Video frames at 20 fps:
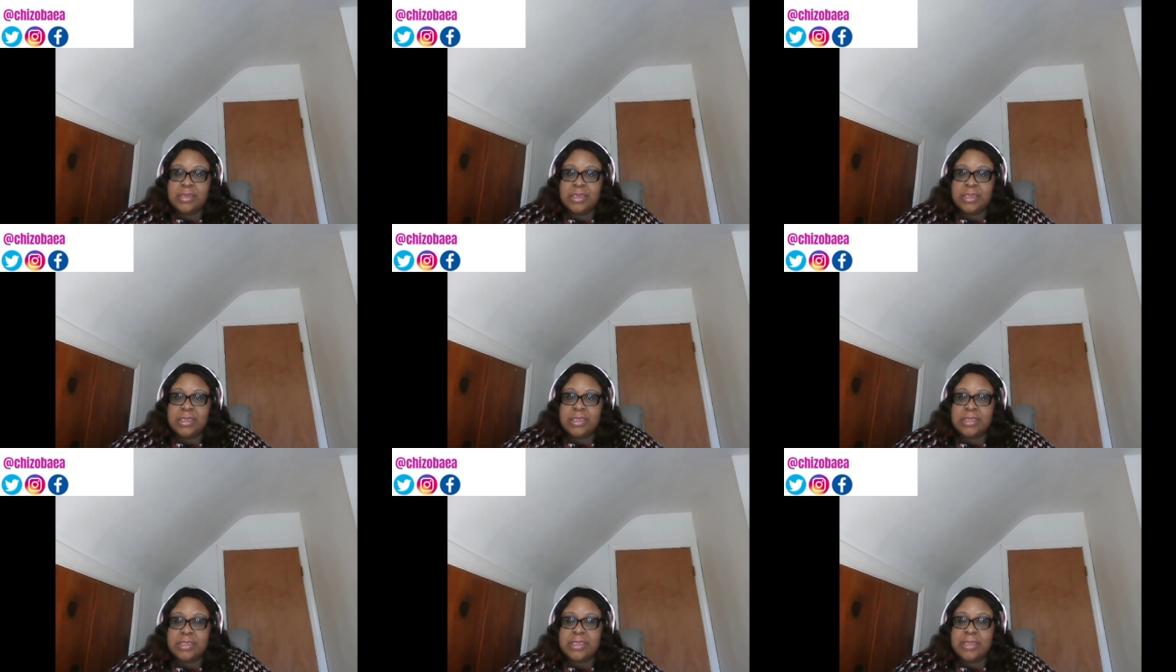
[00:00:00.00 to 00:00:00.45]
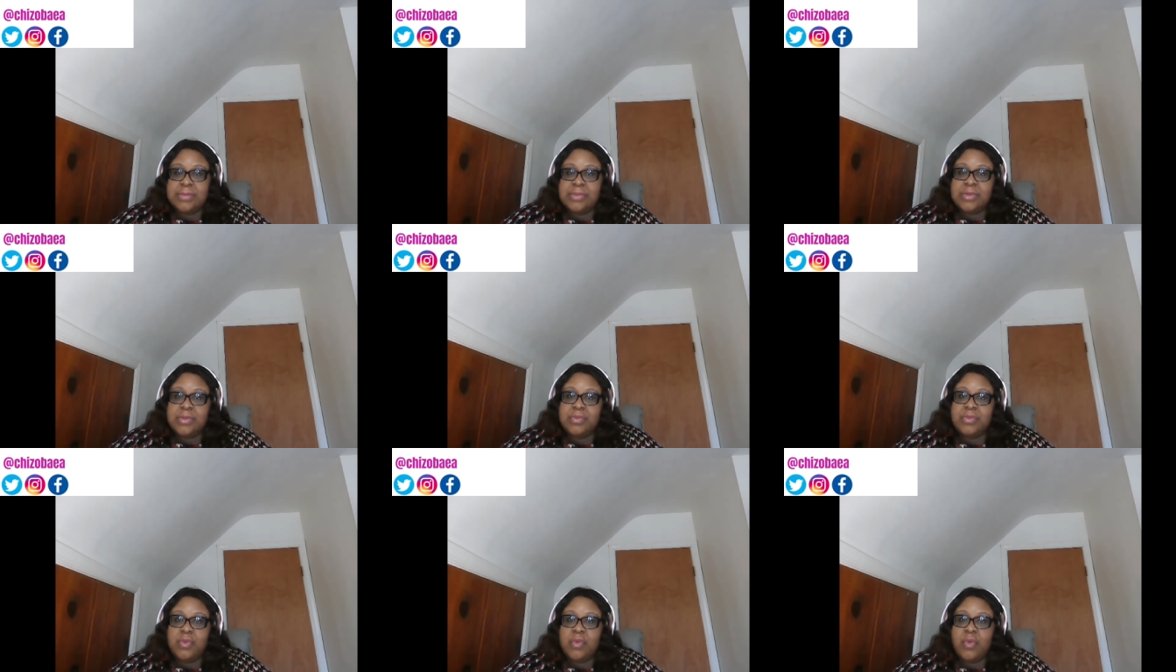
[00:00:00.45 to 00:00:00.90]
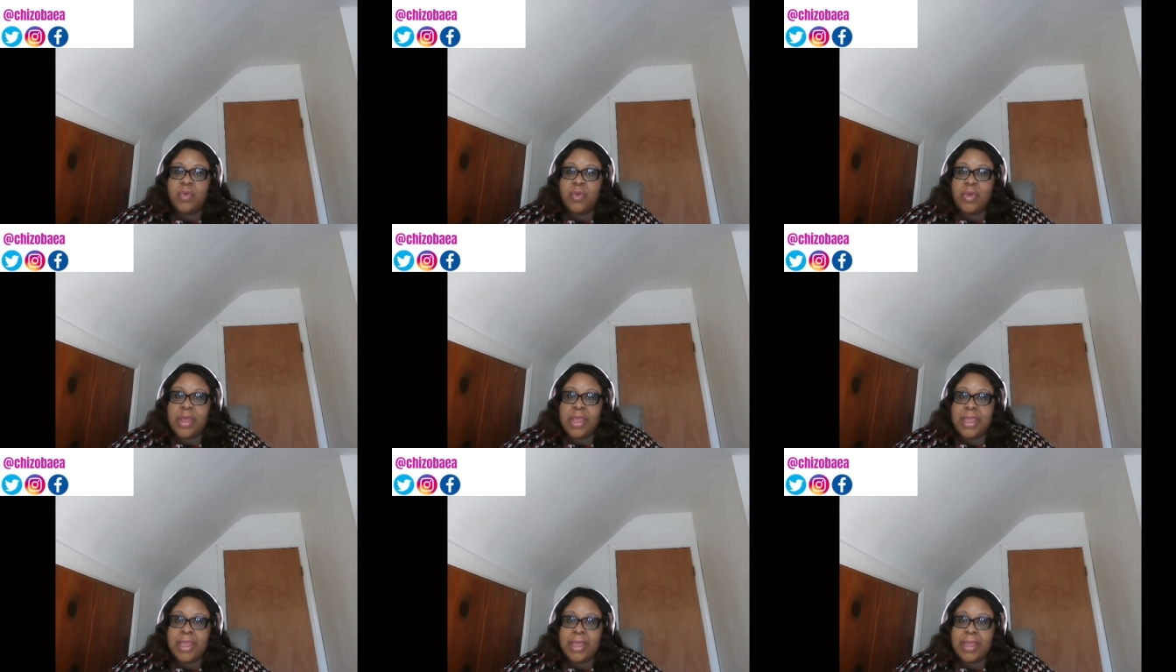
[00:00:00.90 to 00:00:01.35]
in terms of who
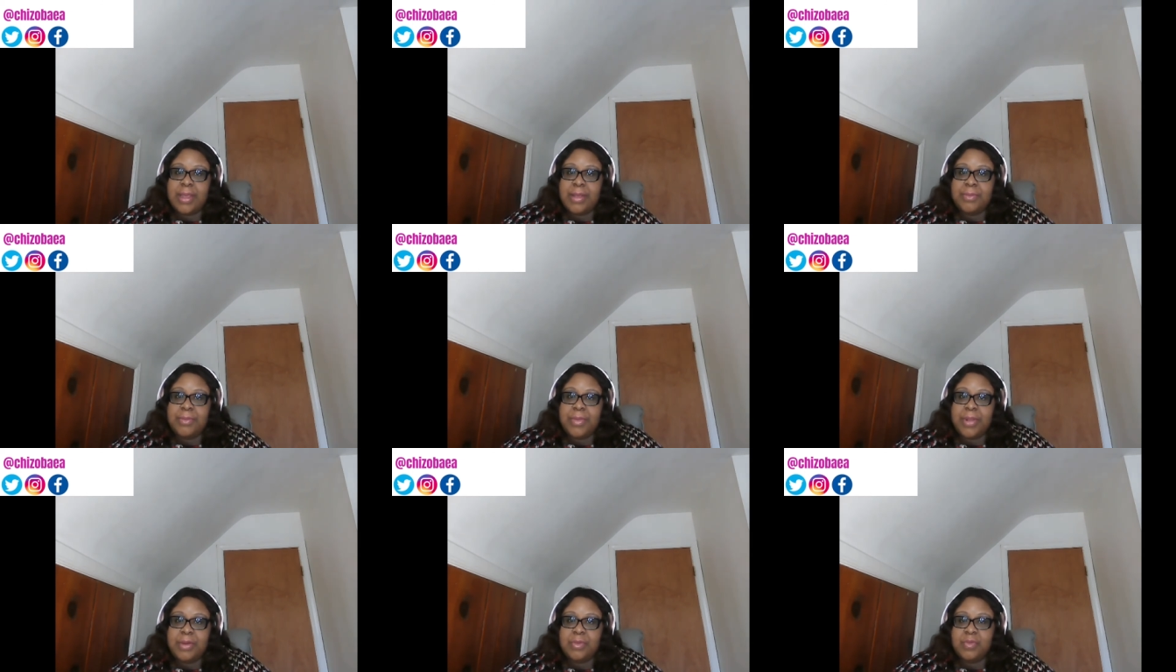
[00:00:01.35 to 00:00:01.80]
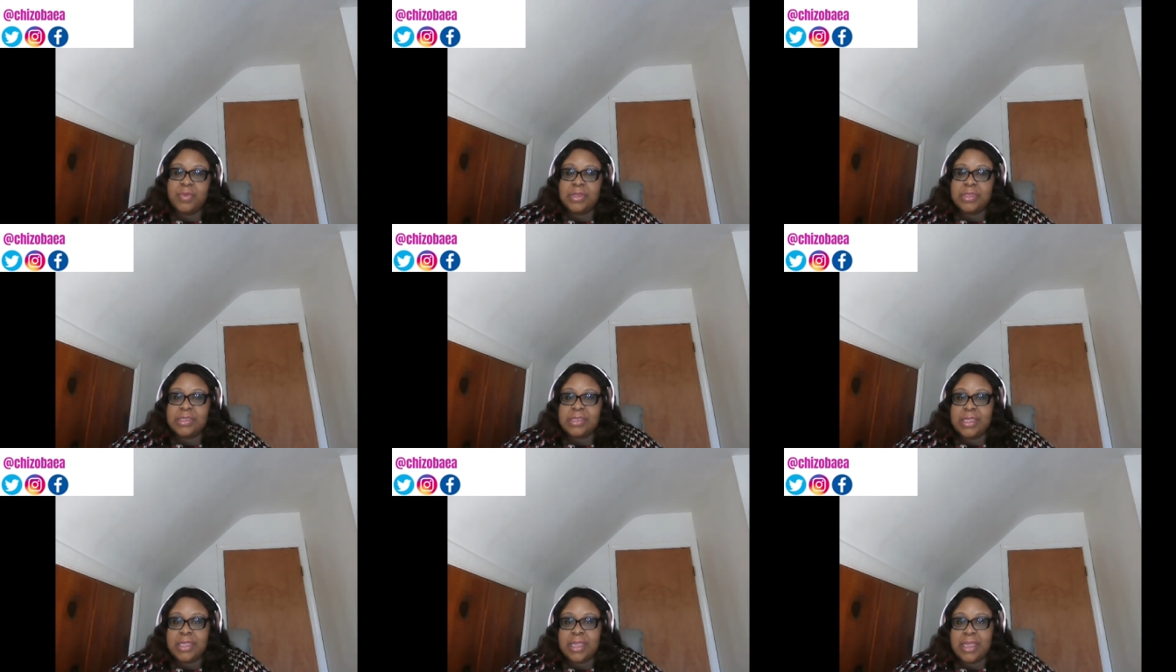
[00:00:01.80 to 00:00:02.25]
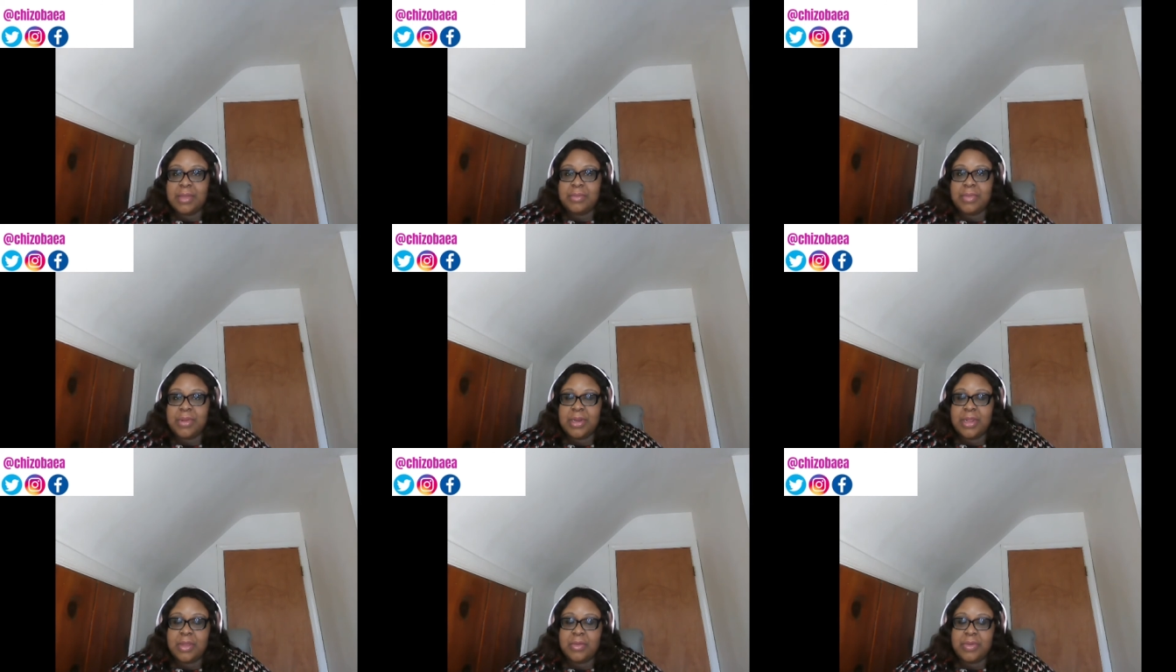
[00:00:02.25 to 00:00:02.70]
I am and what I am
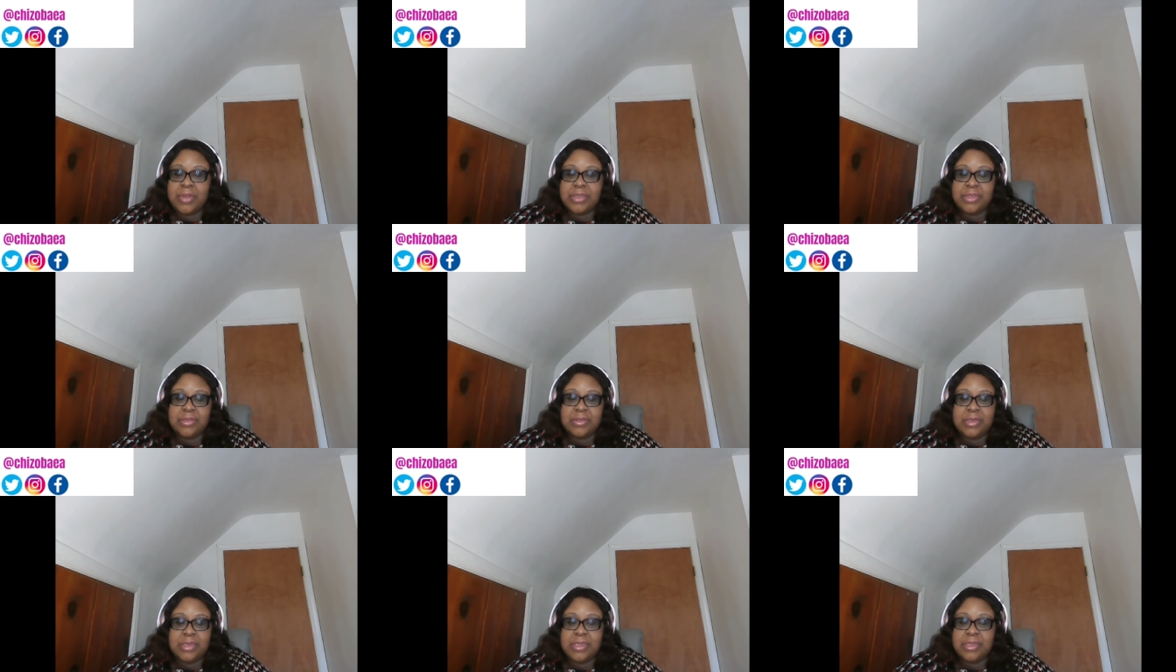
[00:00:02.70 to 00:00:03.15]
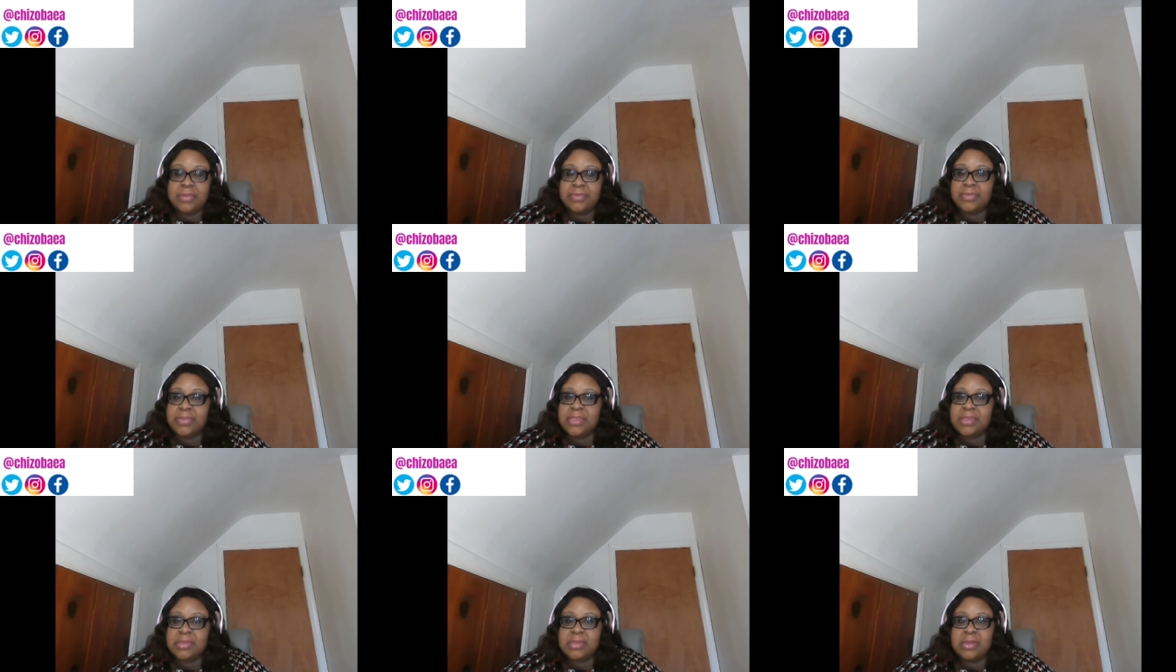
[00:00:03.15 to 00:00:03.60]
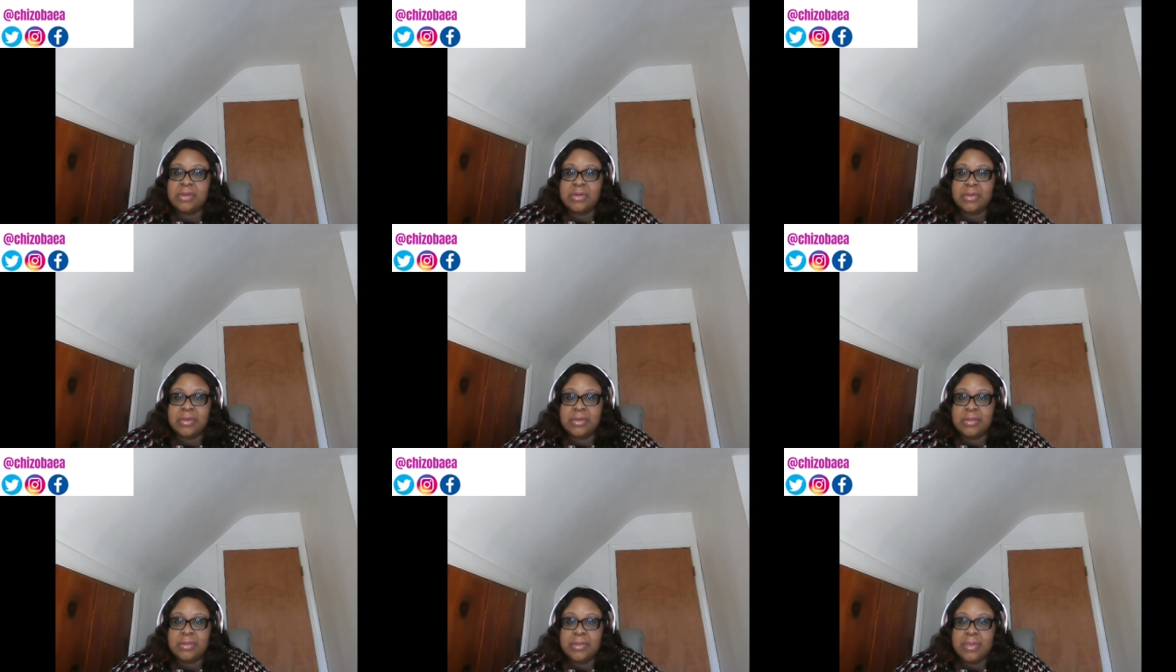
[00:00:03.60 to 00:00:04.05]
and how I should live is
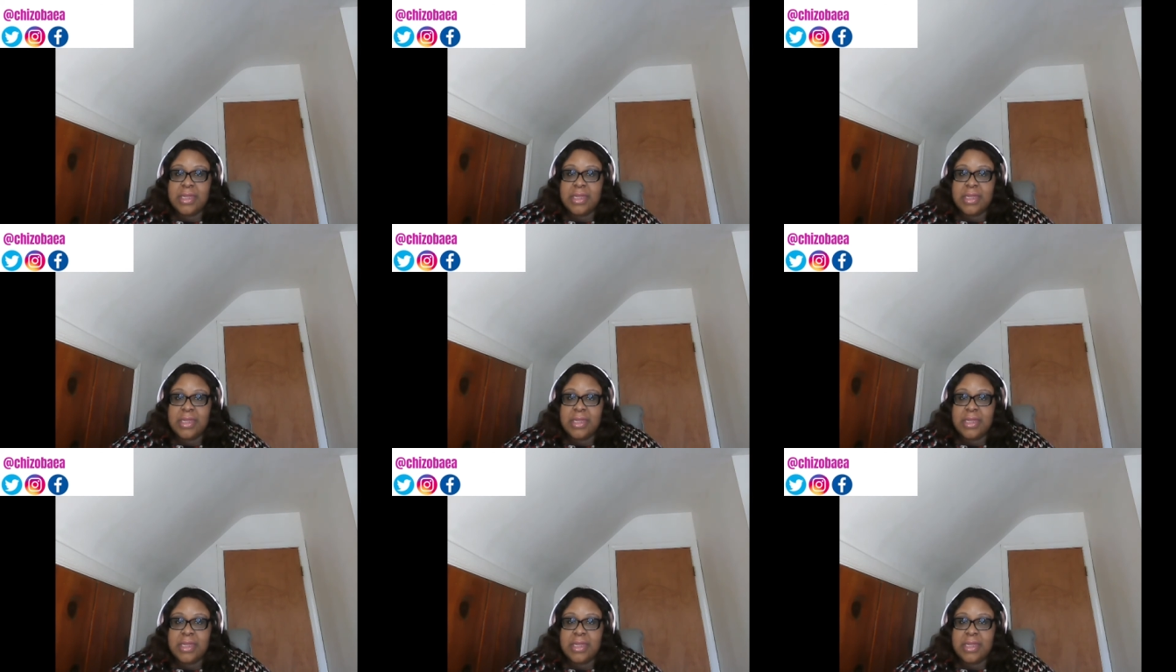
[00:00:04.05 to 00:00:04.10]
God,